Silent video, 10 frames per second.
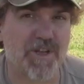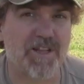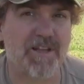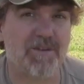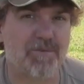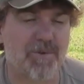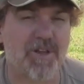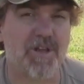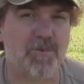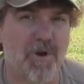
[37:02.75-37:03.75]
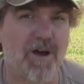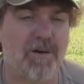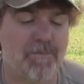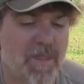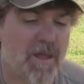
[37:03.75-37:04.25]
really, really
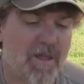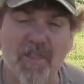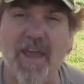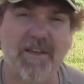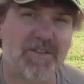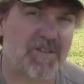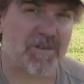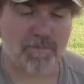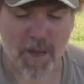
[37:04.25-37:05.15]
well. Thanks, and